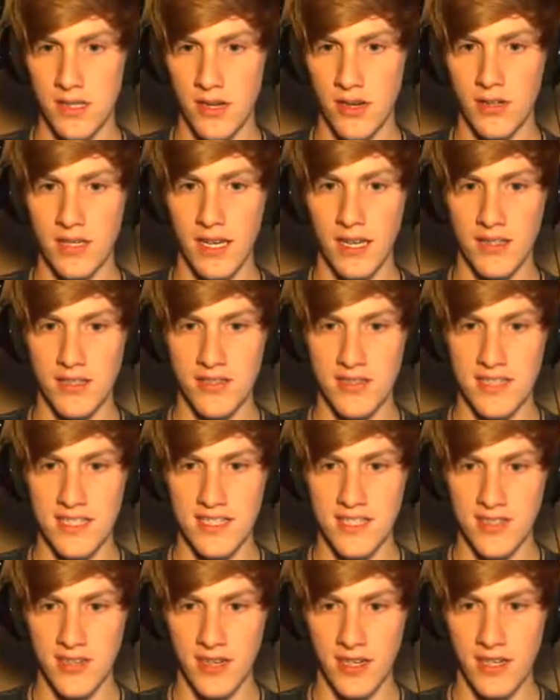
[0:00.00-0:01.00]
okay, I'll use
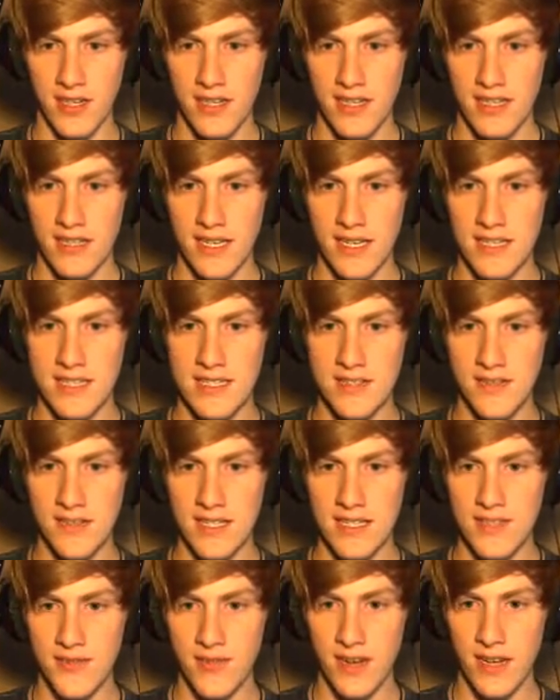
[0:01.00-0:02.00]
this door.
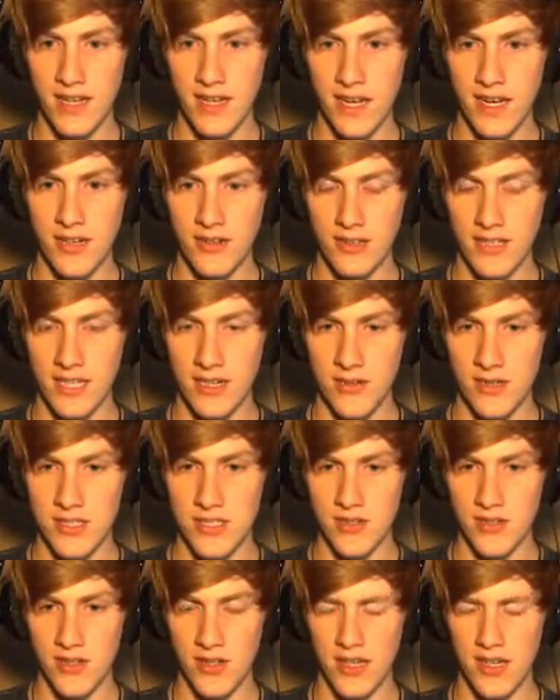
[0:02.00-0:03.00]
That's fine. I don't care
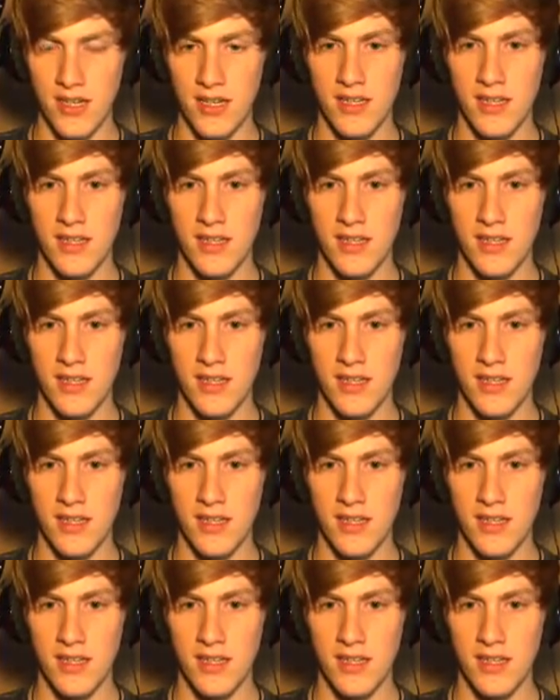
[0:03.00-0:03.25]
which door.